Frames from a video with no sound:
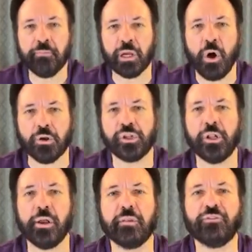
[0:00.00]
because a
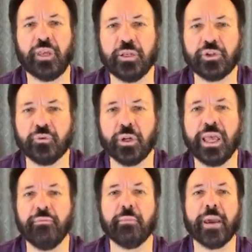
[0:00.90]
lot of things will
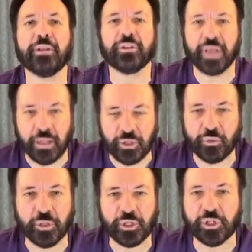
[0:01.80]
even make
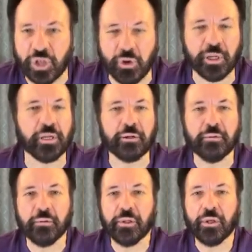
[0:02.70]
sense, which is good,
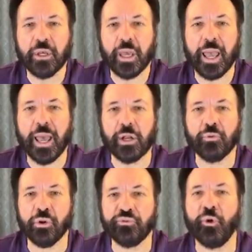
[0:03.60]
and
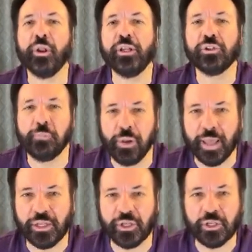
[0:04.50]
will fall into
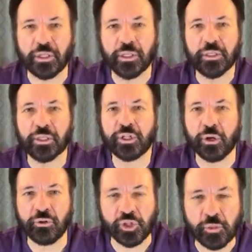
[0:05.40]
place,
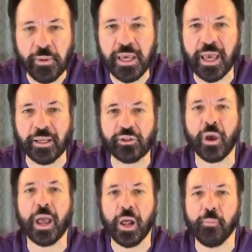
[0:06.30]
so to speak, and to
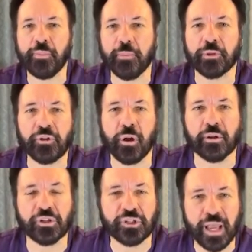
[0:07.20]
help people to
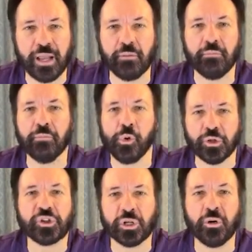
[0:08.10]
understand
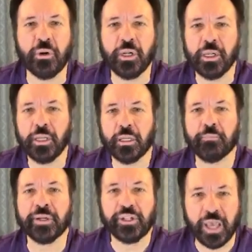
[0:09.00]
more so,
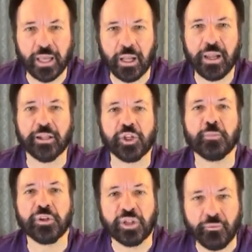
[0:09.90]
particularly and
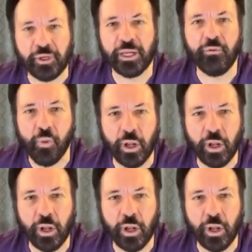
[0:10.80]
specifically,